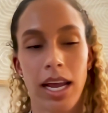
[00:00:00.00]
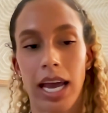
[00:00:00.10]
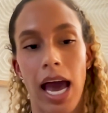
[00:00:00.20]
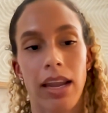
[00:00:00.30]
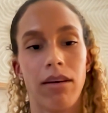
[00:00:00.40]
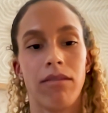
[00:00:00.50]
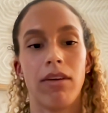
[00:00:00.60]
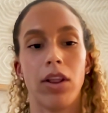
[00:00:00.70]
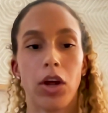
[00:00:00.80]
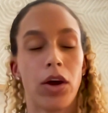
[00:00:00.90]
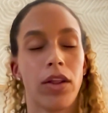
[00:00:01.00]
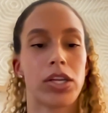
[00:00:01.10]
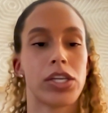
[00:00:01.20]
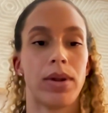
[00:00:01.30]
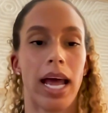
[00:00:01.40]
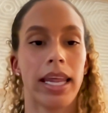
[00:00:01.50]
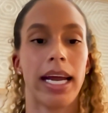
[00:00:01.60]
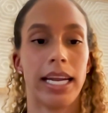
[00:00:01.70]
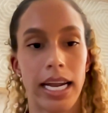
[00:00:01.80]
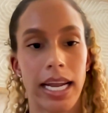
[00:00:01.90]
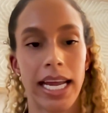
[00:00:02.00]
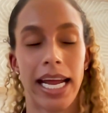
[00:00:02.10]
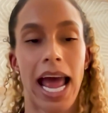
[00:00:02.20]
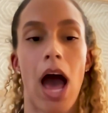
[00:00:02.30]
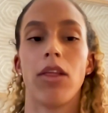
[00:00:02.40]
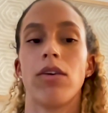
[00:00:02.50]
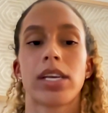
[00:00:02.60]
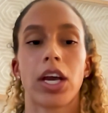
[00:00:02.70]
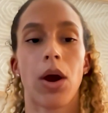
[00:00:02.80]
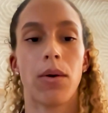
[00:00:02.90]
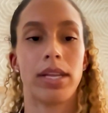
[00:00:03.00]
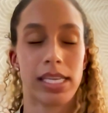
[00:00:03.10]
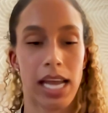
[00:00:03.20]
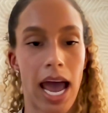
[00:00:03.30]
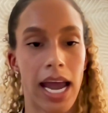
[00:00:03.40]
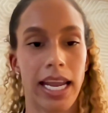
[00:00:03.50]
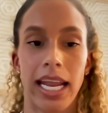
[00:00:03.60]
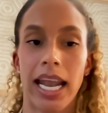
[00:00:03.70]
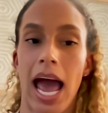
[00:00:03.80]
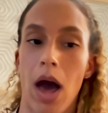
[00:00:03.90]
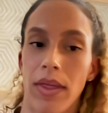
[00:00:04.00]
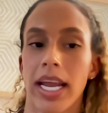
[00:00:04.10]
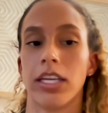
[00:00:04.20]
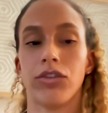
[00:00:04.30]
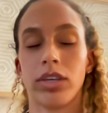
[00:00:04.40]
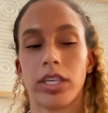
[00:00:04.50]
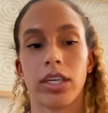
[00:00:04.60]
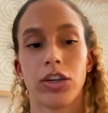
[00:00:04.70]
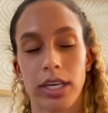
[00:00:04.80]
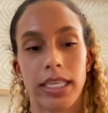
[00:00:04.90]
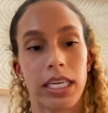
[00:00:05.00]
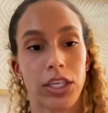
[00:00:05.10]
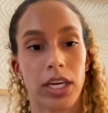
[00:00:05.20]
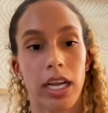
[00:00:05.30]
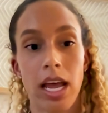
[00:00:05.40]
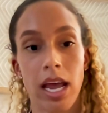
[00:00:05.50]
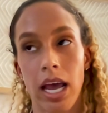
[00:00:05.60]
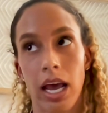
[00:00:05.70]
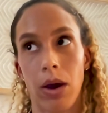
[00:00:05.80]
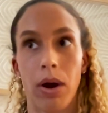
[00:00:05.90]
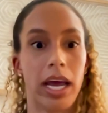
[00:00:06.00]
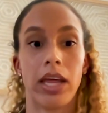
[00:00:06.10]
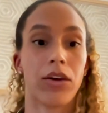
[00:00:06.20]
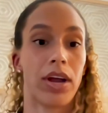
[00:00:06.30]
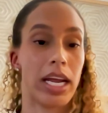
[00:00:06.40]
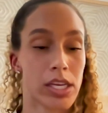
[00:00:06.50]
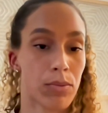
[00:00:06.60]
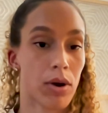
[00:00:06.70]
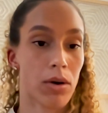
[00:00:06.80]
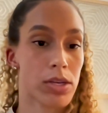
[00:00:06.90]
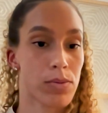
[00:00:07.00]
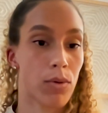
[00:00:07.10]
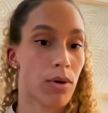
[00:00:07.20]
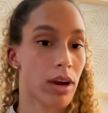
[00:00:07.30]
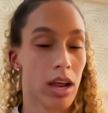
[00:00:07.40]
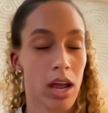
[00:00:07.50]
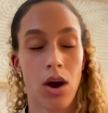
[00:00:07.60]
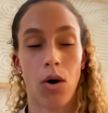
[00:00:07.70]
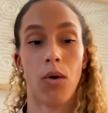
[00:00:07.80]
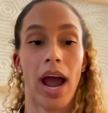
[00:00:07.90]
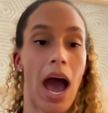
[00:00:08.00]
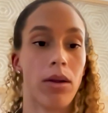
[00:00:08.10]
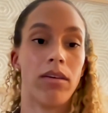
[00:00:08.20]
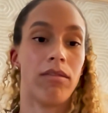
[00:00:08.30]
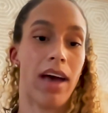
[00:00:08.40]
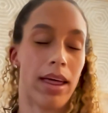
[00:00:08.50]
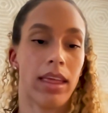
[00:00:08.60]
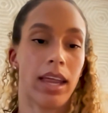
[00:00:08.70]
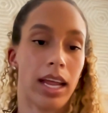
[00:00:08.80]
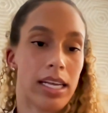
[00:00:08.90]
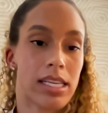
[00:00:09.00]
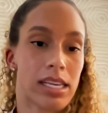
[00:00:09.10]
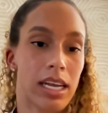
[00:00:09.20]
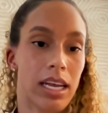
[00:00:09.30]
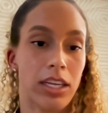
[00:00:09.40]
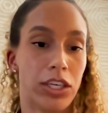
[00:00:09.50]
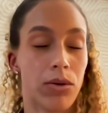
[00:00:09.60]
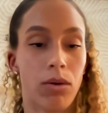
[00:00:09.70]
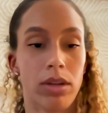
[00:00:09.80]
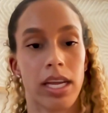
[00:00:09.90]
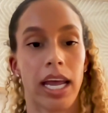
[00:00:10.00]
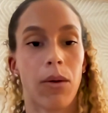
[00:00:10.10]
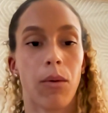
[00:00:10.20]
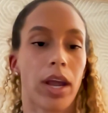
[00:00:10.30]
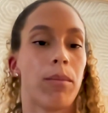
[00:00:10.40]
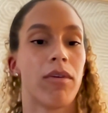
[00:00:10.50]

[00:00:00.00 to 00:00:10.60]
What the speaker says: kind of learn their student athlete identity and how those can coincide and how they can just transition either into pro sport or out of athletics in general to like a working